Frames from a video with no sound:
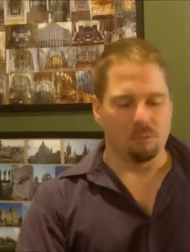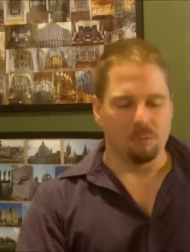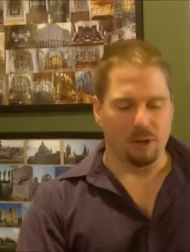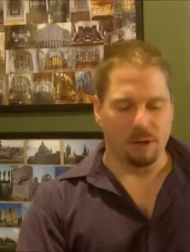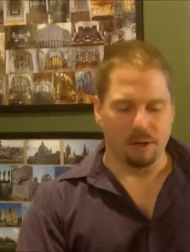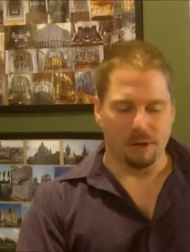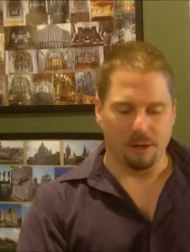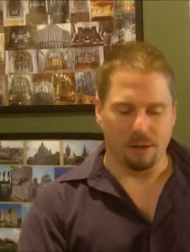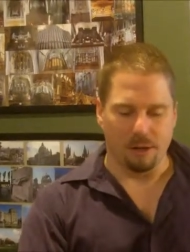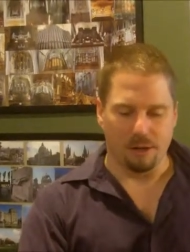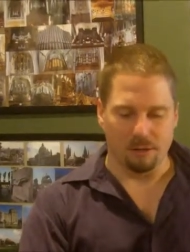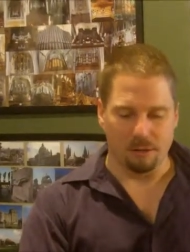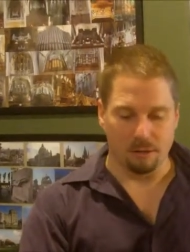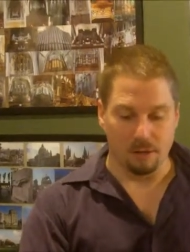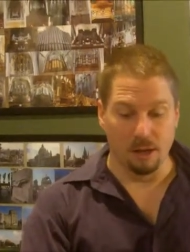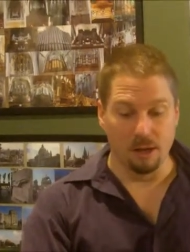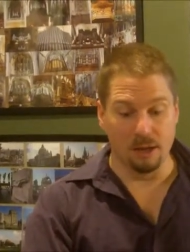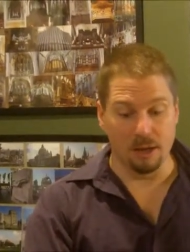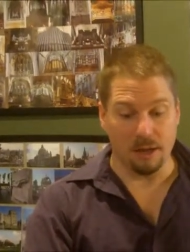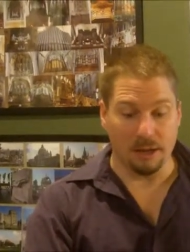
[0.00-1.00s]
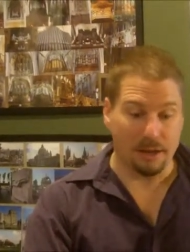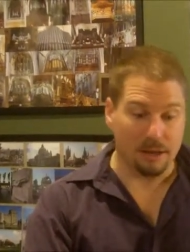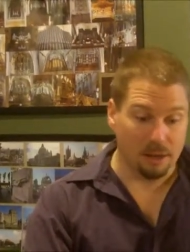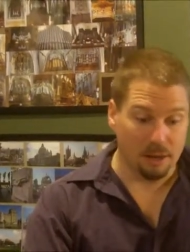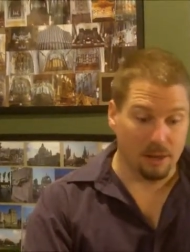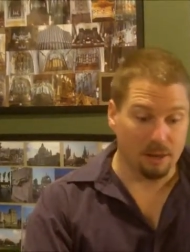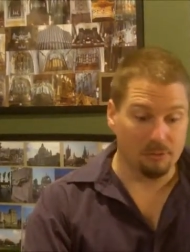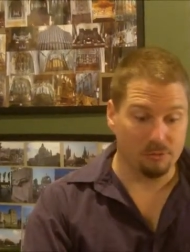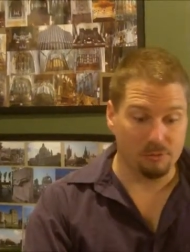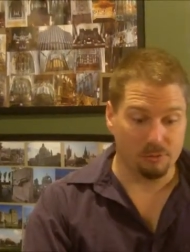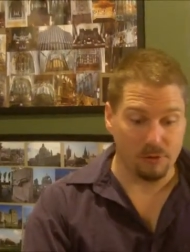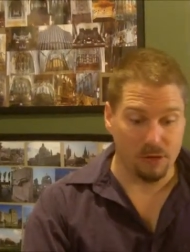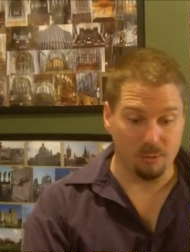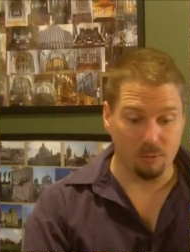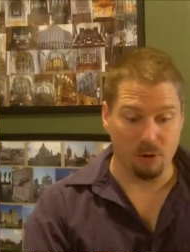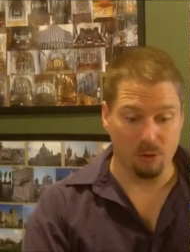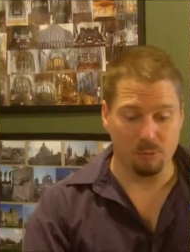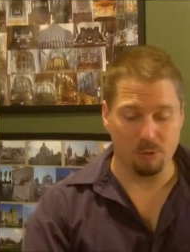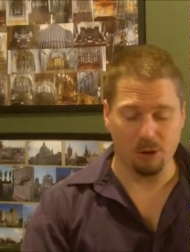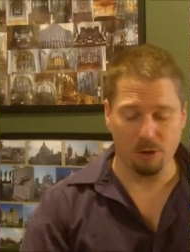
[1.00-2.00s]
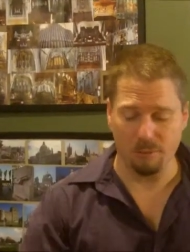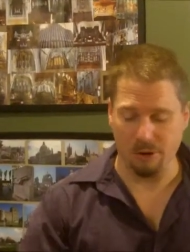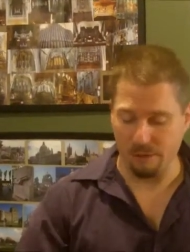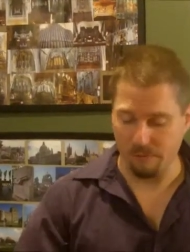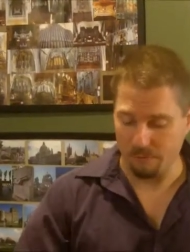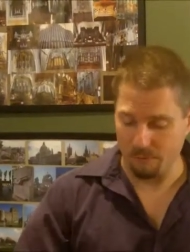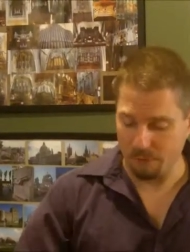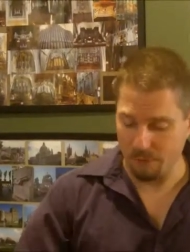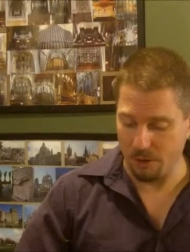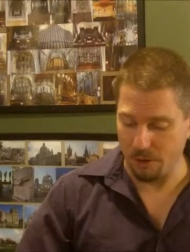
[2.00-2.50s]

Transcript: But and I love Ingmar Bergman.